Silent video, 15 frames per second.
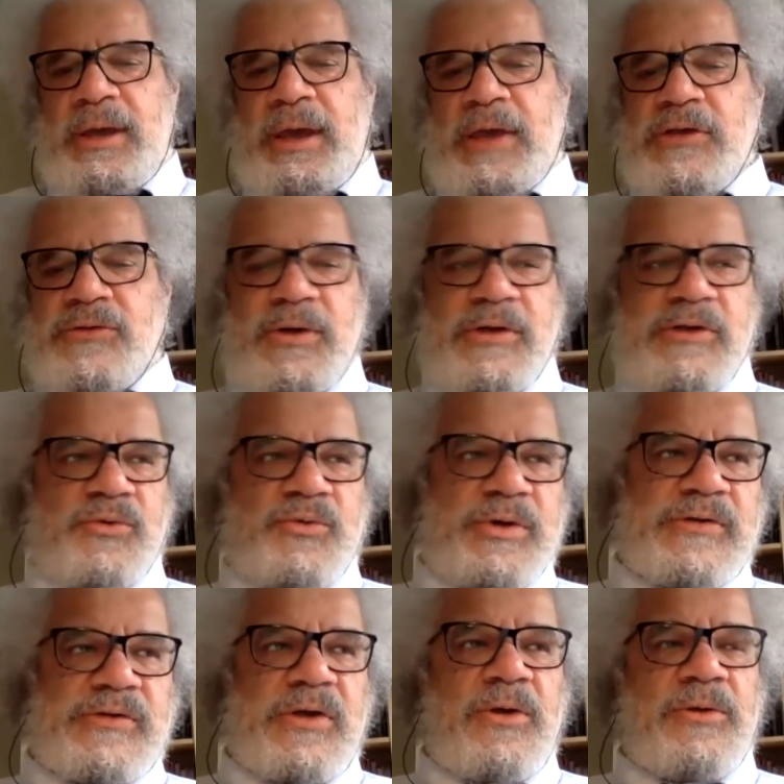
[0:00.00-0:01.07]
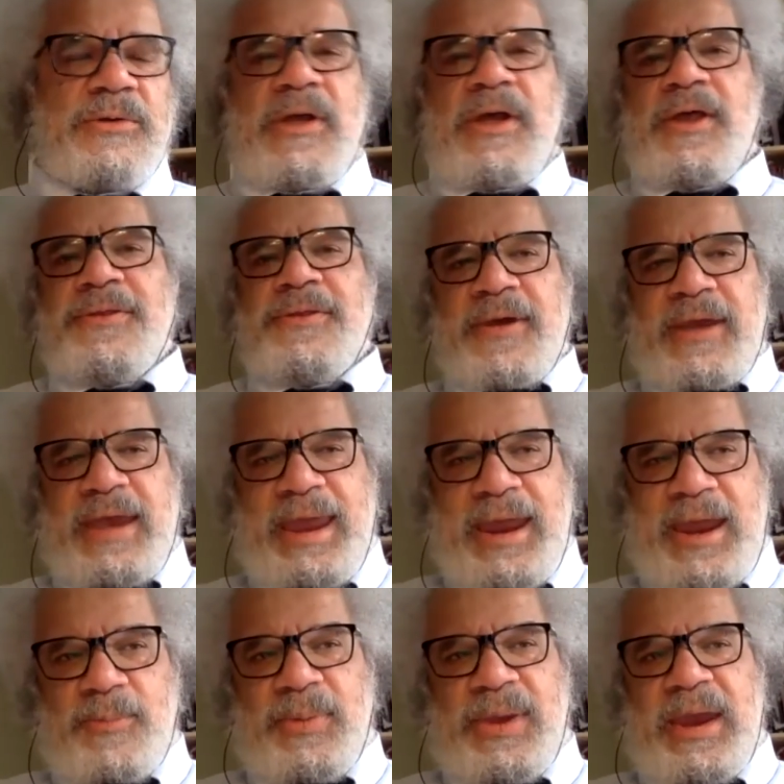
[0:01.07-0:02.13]
And so as a result, the
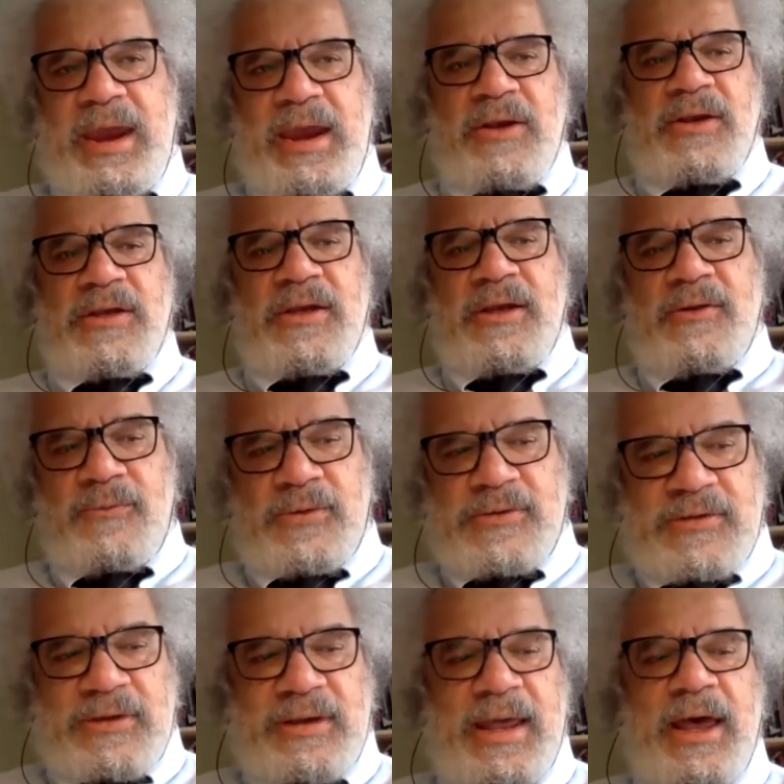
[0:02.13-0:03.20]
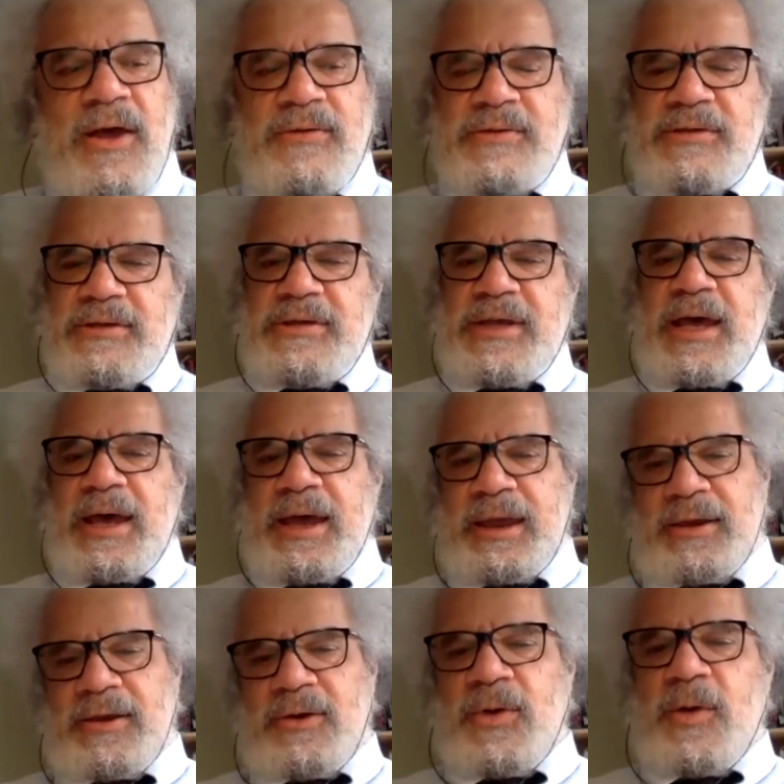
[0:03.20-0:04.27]
campaign was allowed to
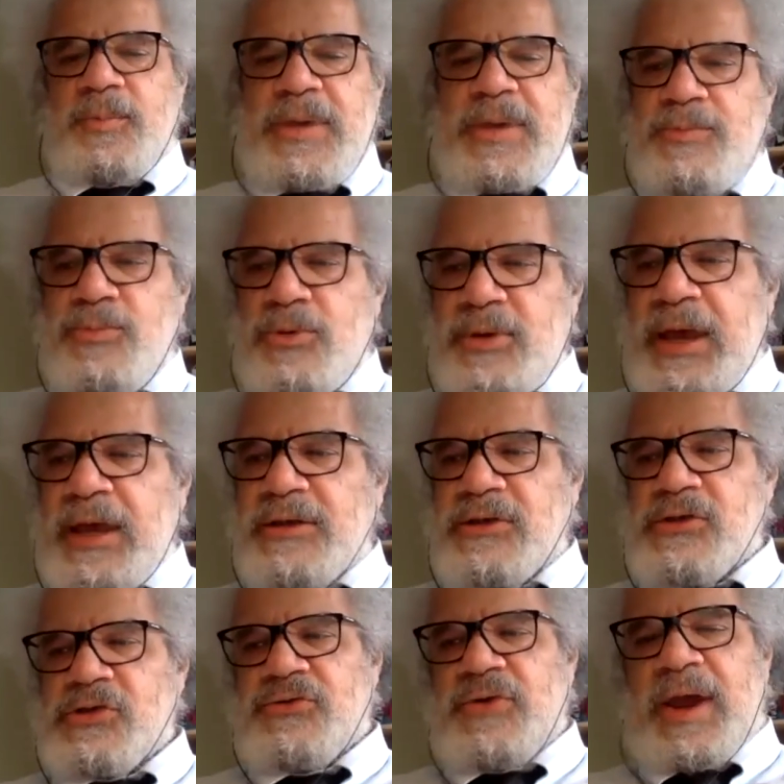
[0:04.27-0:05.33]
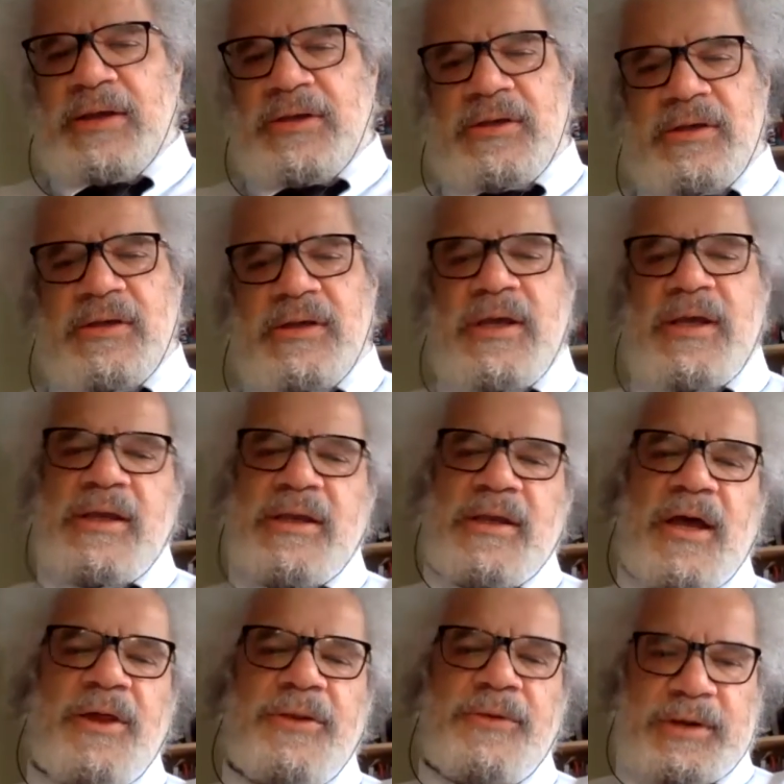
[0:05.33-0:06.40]
die while people got distracted in
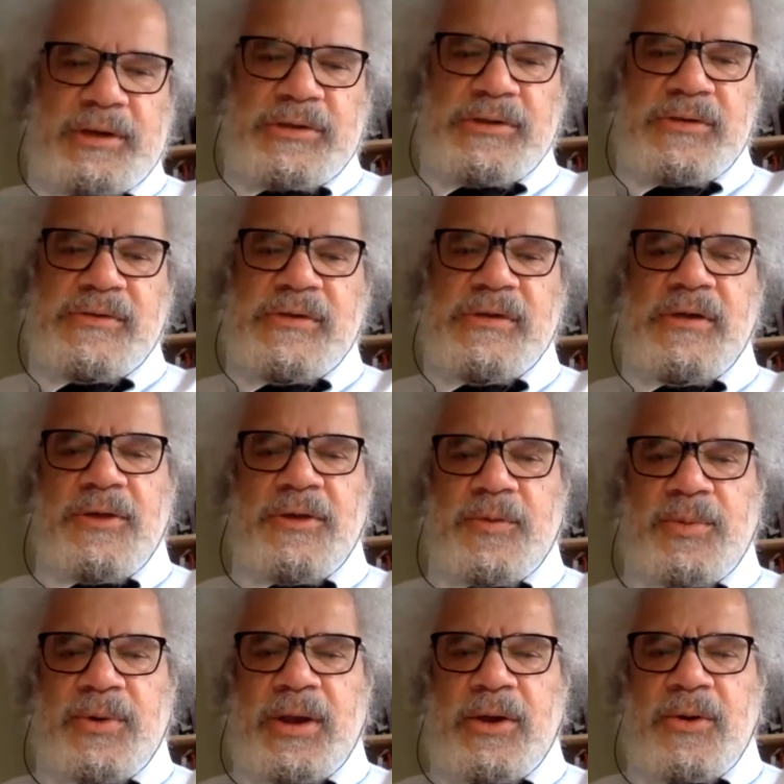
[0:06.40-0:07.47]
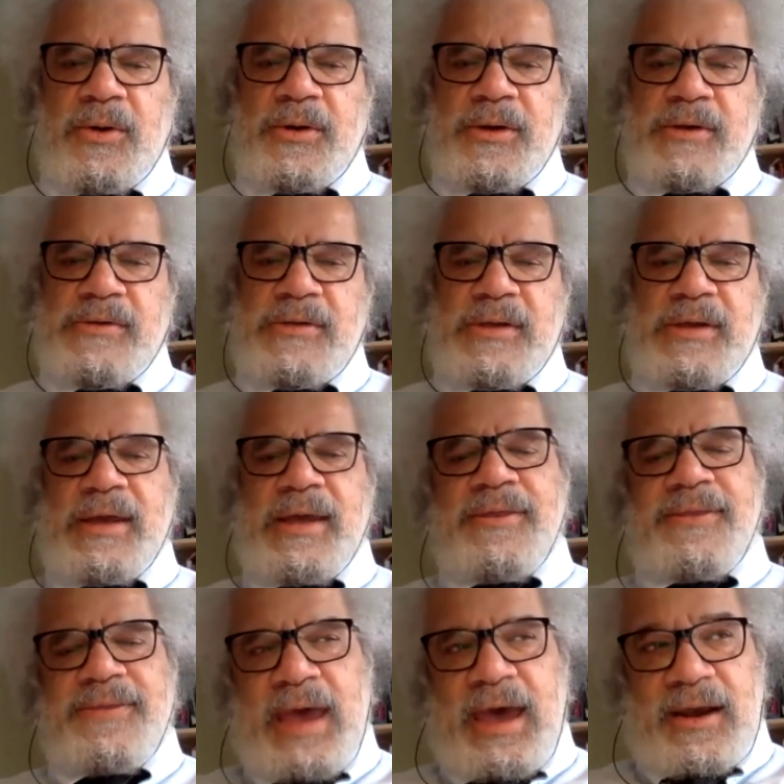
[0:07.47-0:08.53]
other issues and other priorities.
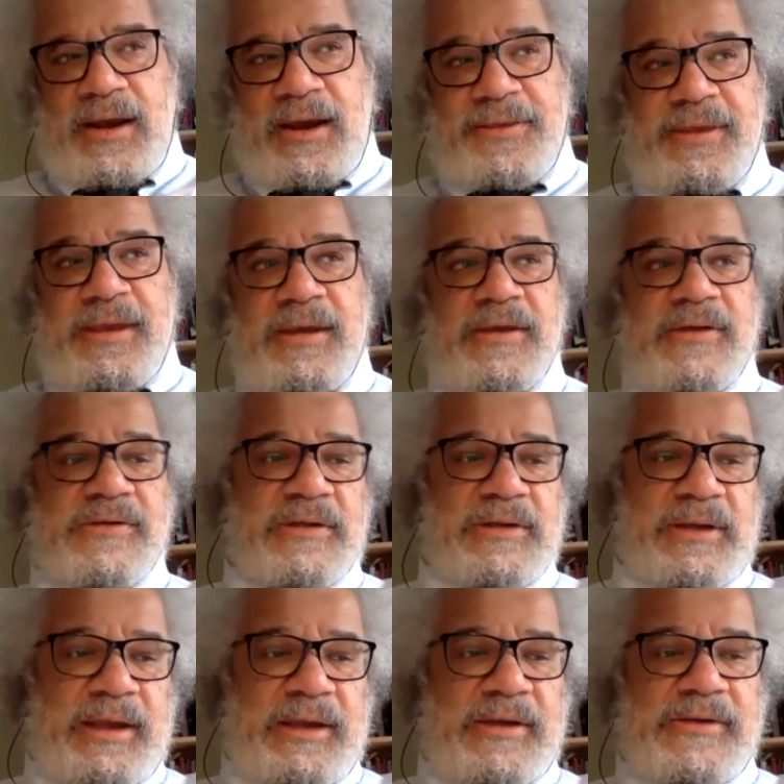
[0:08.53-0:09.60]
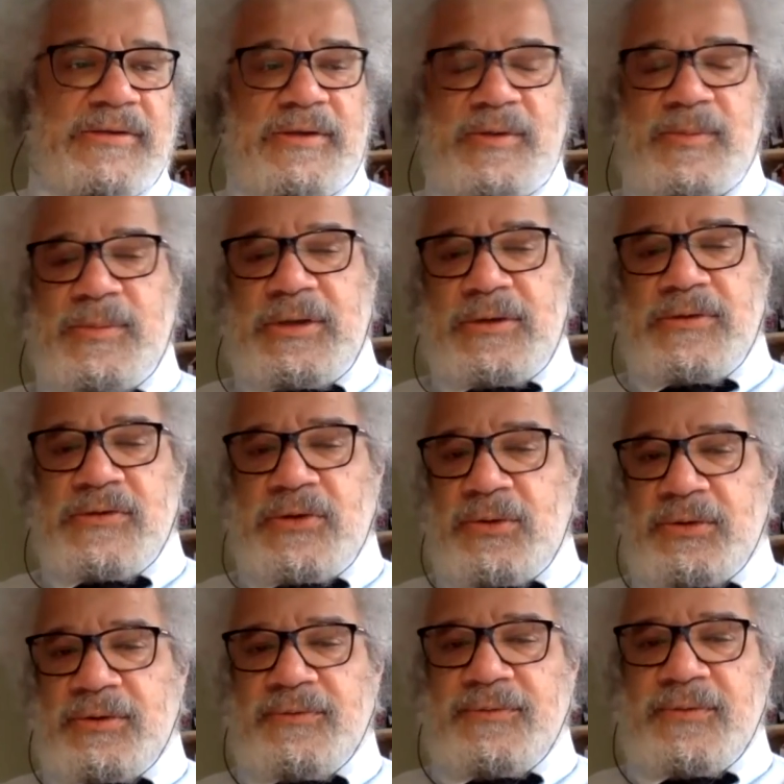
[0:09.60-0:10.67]
That, I think, is the legacy of
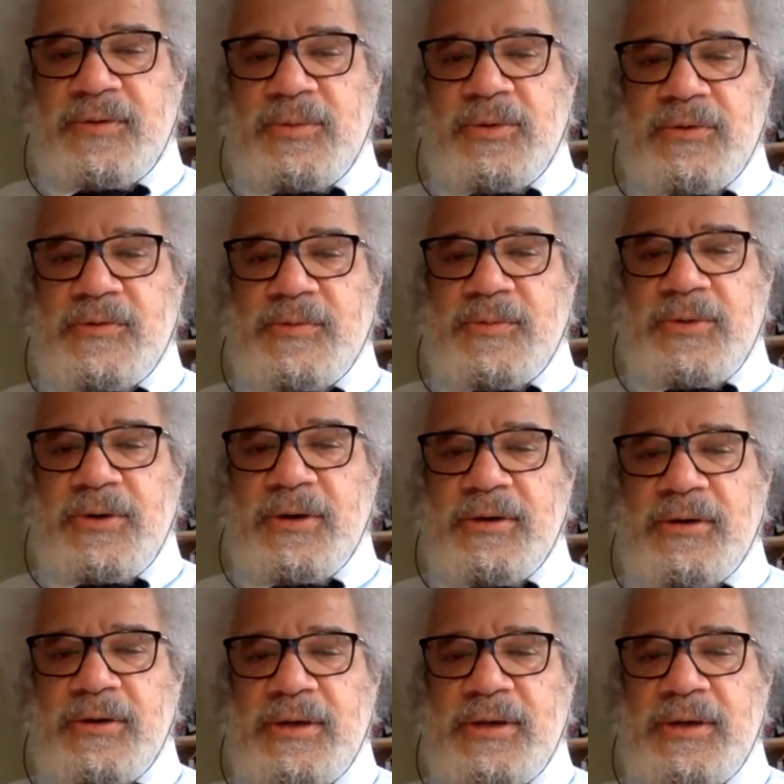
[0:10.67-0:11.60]
Minnesota for the most part.